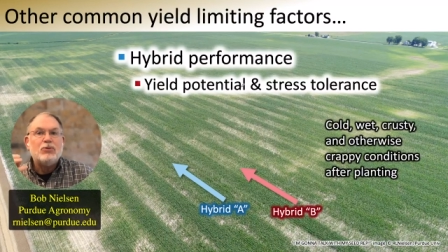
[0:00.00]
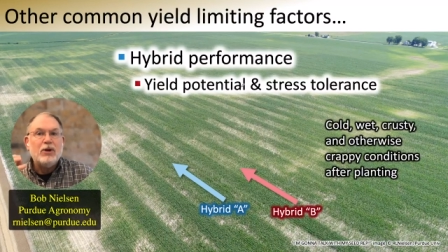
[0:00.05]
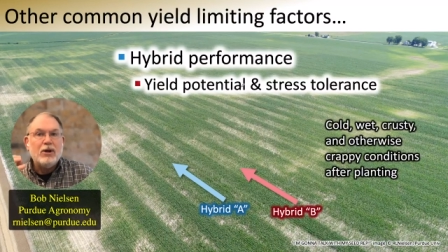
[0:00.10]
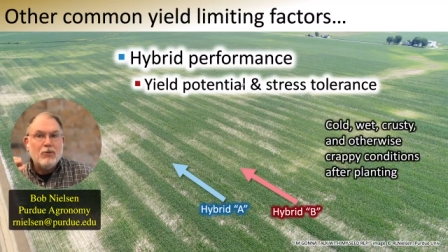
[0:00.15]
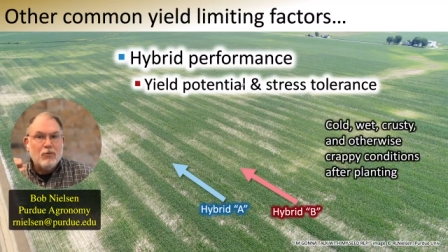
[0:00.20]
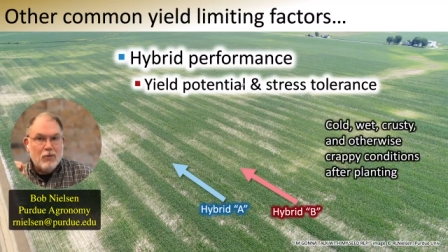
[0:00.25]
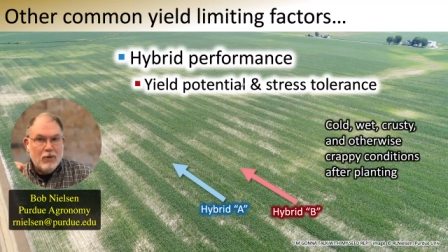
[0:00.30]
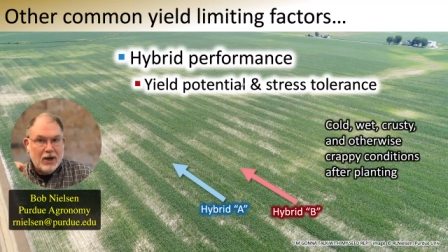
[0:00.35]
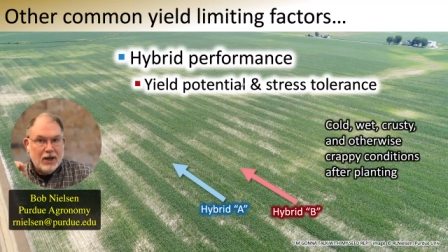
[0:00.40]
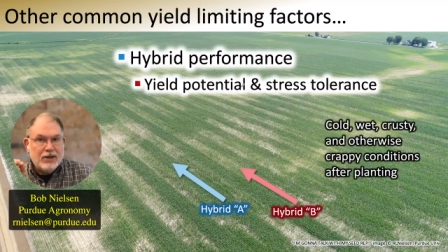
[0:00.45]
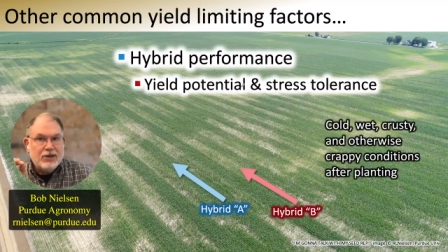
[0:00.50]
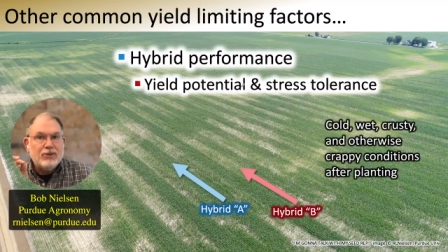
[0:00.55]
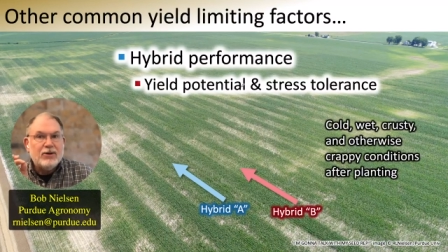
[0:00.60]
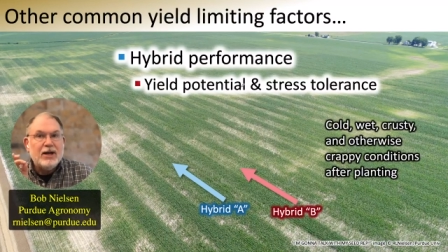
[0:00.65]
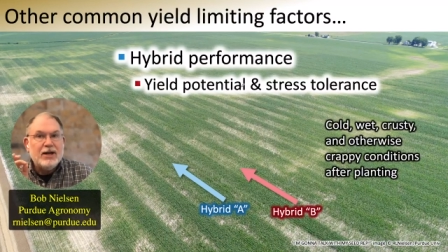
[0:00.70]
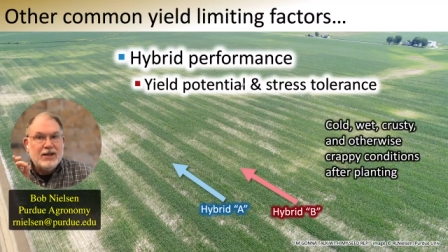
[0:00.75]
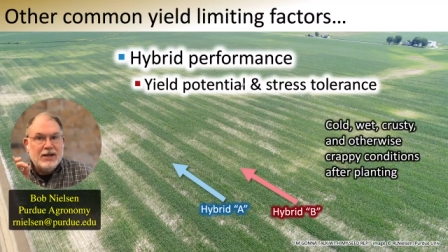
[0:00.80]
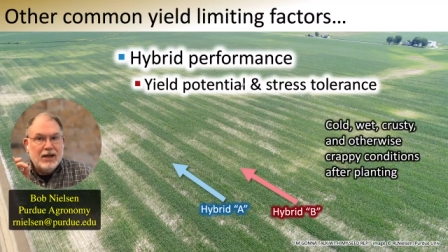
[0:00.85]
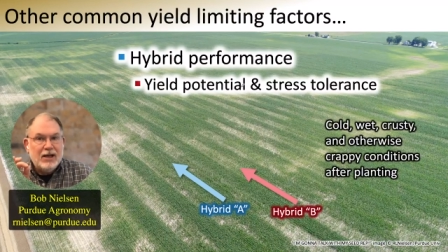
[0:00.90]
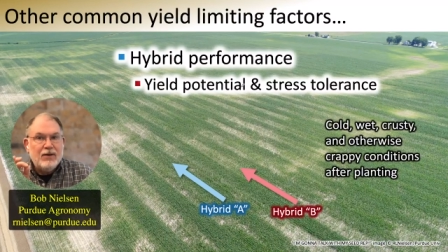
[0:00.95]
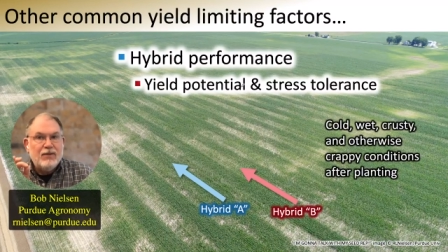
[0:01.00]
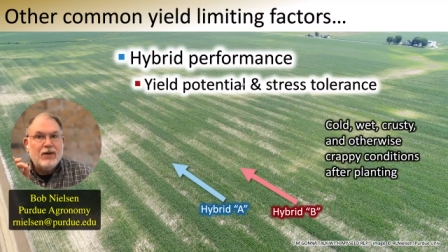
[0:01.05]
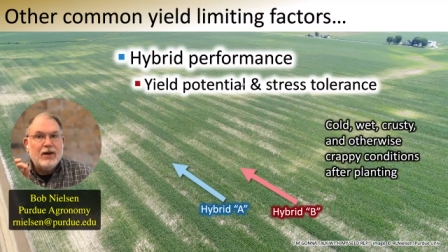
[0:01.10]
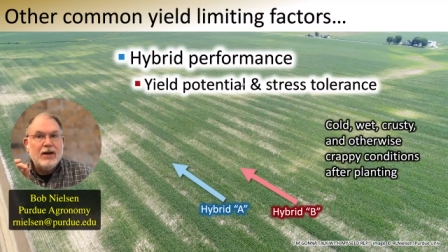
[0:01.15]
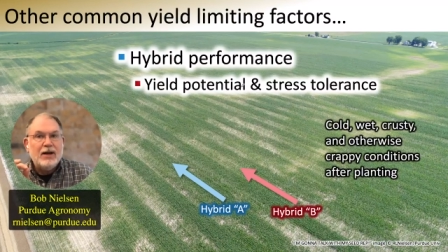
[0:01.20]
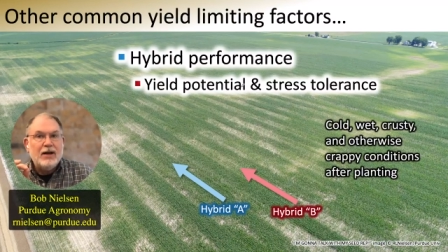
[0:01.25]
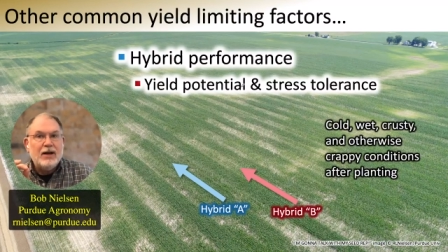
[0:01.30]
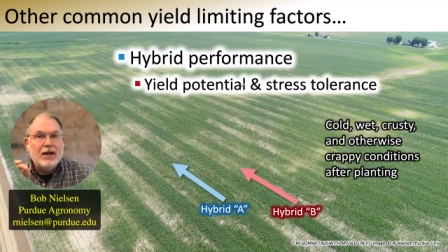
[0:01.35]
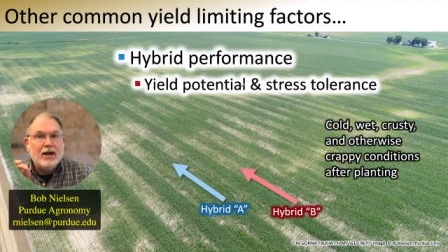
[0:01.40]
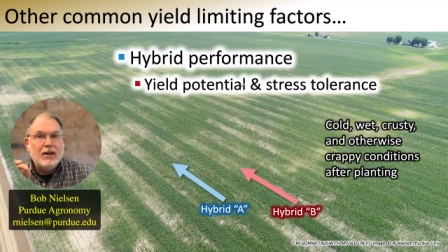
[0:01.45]
we want to
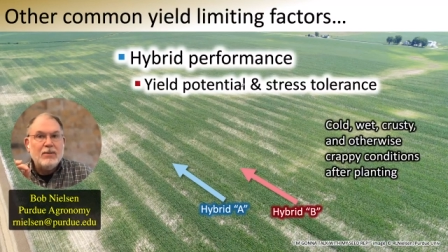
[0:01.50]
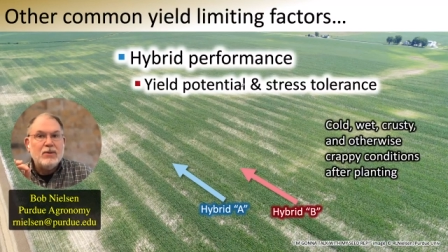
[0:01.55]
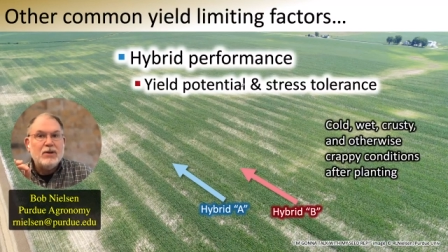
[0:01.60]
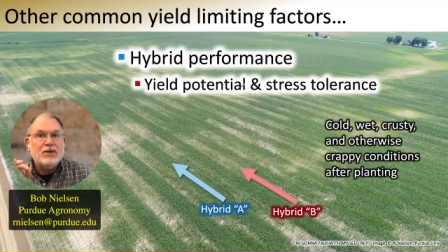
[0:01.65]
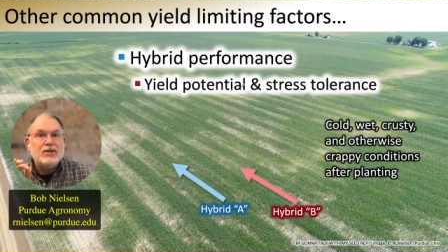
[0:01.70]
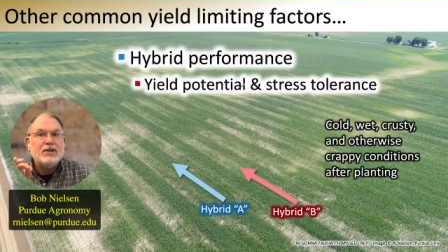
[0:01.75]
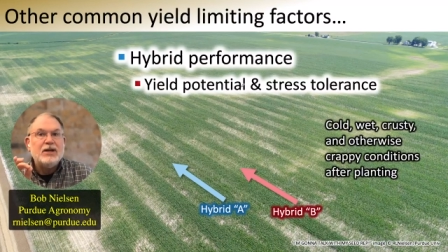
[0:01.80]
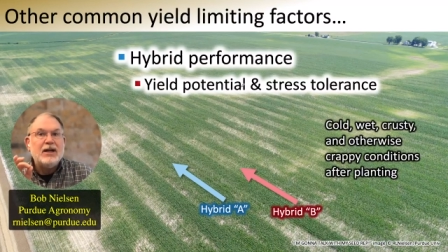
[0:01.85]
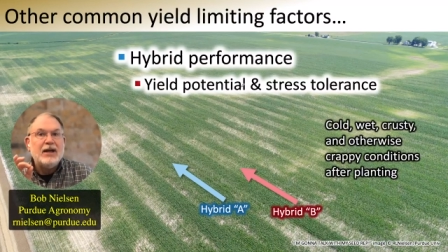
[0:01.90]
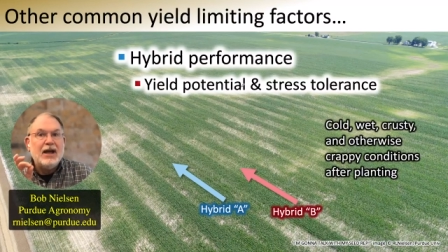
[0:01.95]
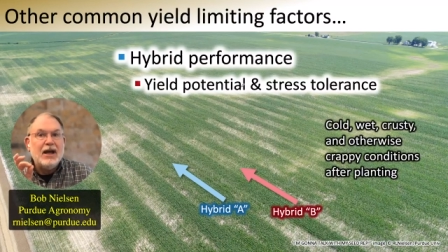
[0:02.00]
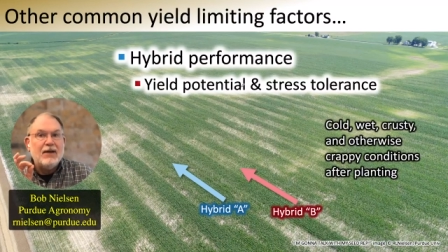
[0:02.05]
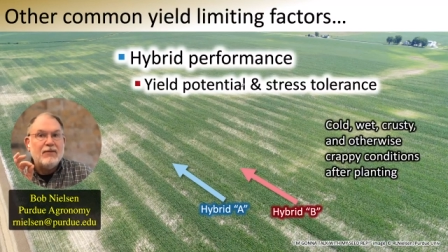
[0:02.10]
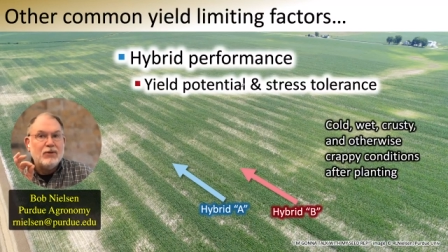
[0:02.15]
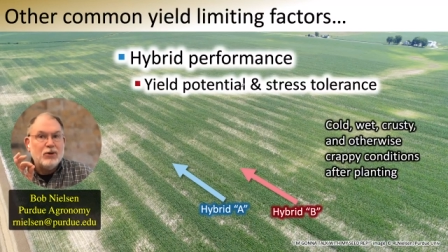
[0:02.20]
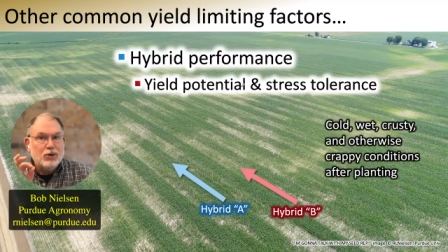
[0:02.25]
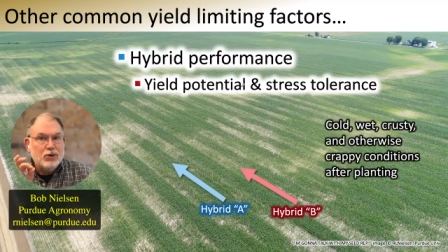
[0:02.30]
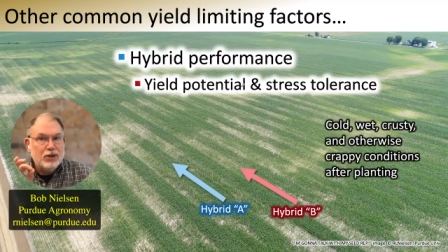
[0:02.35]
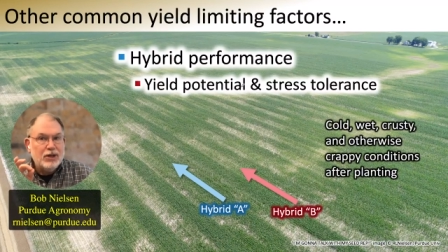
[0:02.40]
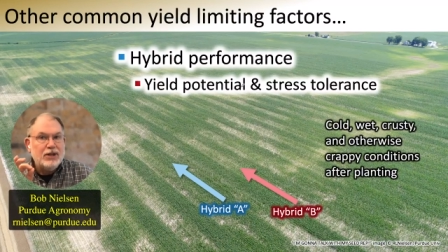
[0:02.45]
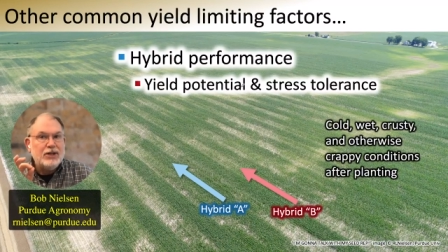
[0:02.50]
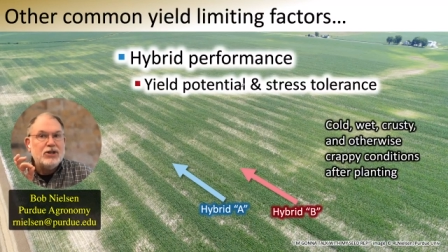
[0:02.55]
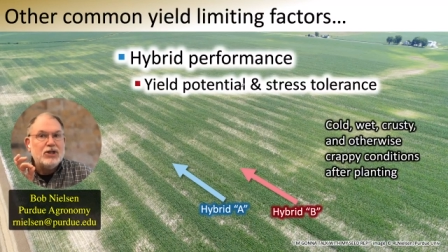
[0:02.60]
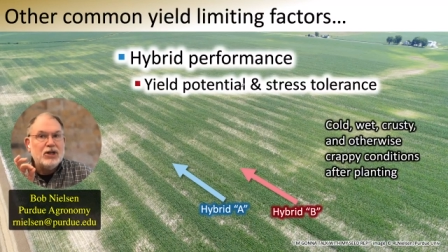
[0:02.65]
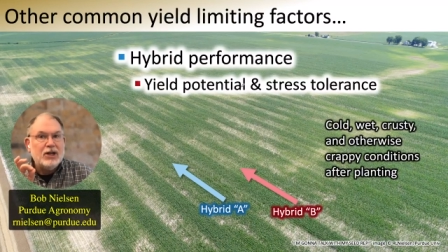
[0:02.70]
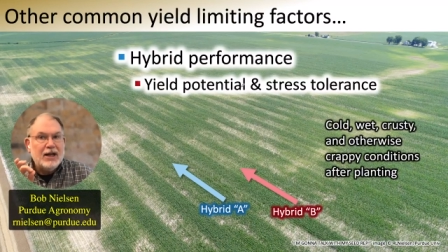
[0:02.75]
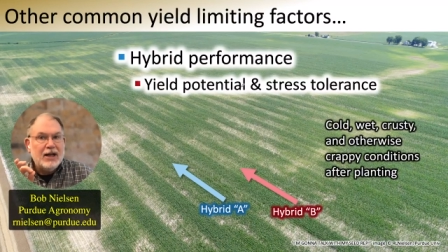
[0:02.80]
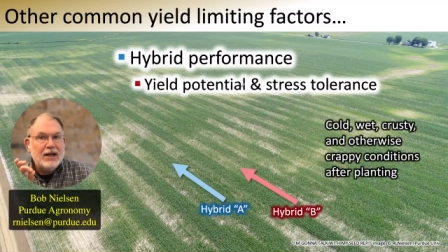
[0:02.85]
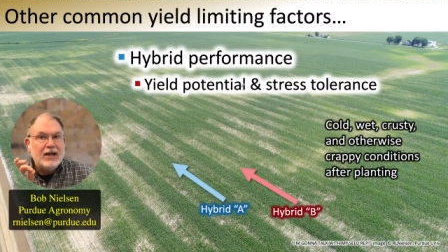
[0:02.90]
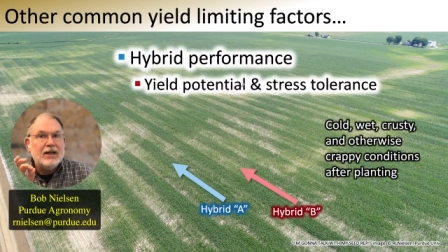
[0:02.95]
identify hybrids that have good
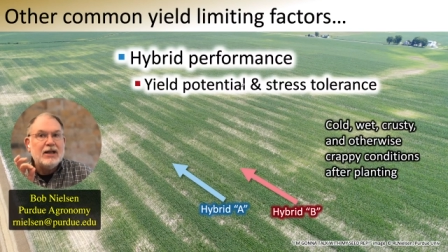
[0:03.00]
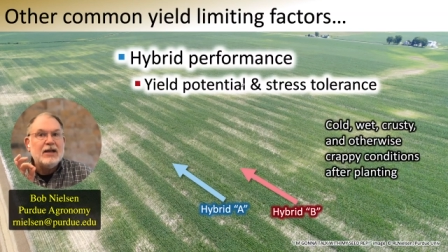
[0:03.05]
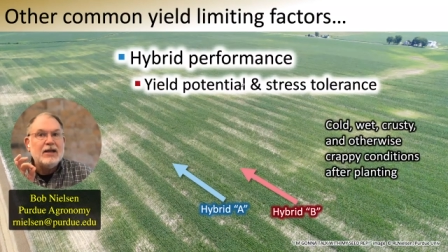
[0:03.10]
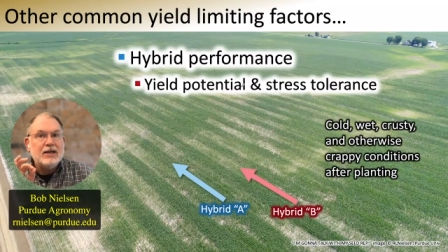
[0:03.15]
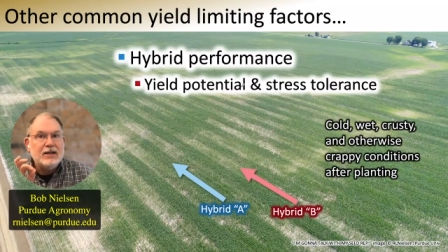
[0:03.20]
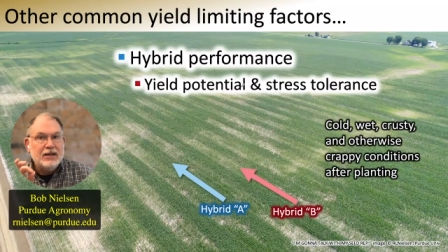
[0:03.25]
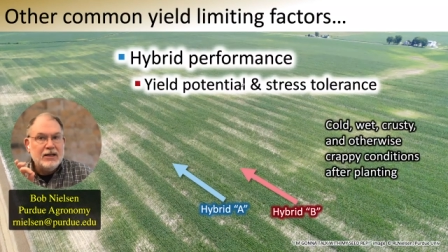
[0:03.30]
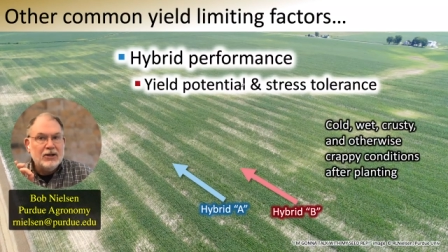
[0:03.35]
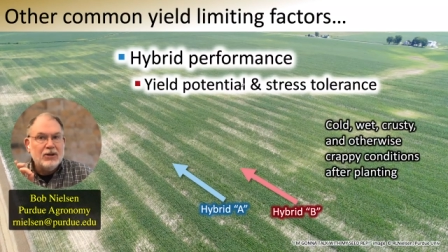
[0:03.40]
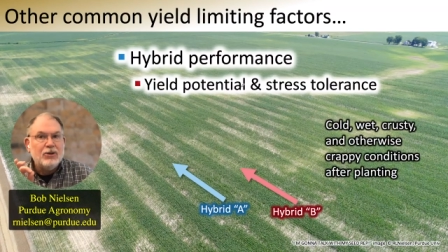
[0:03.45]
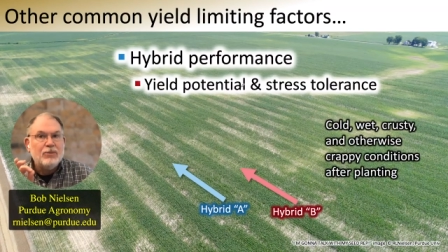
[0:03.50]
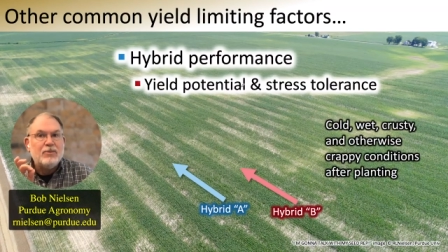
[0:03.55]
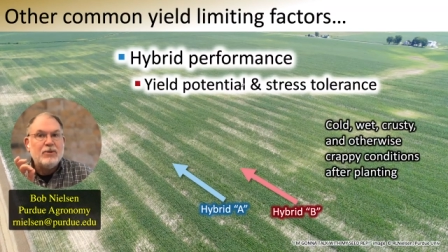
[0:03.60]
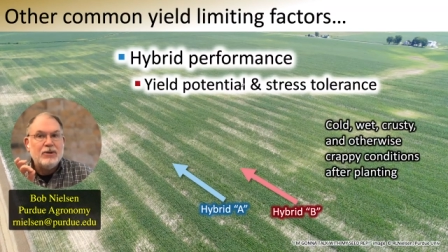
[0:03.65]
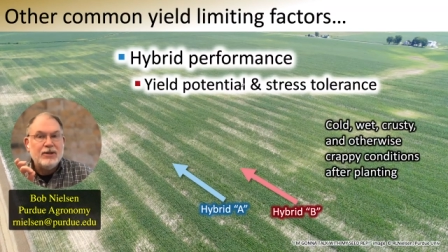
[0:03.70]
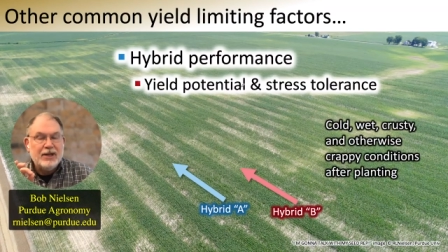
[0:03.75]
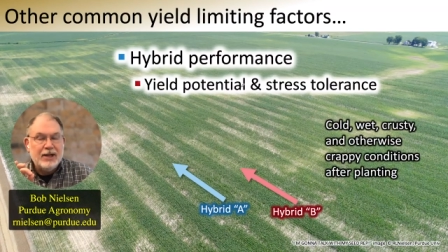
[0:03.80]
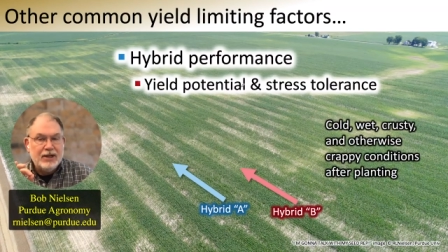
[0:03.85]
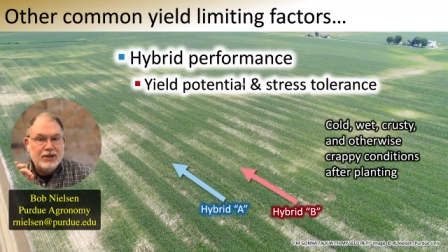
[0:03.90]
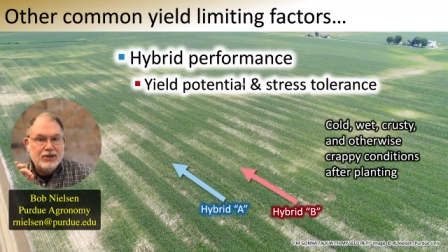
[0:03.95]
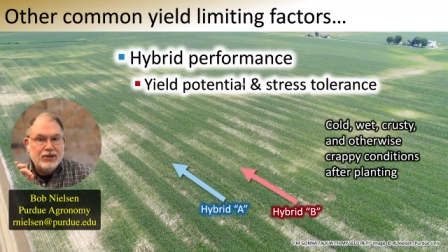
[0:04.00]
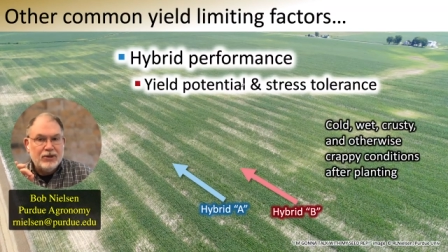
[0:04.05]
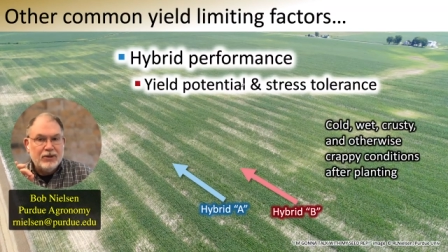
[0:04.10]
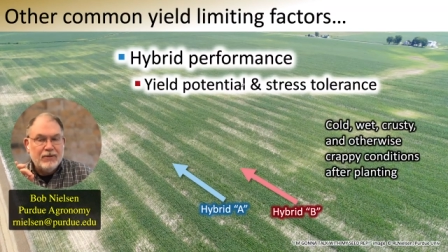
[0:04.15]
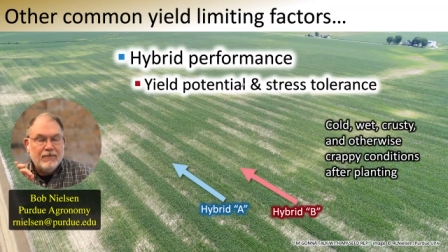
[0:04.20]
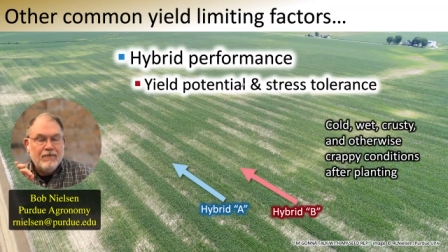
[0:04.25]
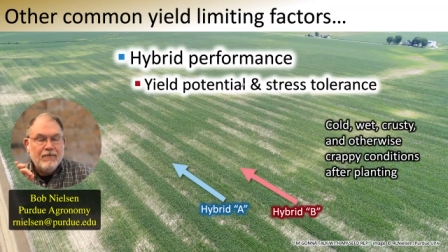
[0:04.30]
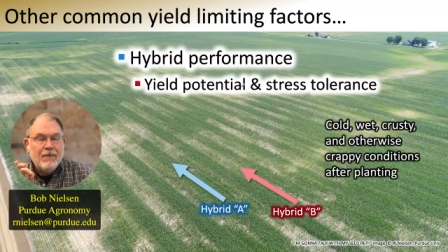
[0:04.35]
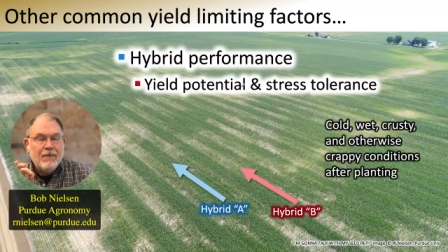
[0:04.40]
genetic yield potential.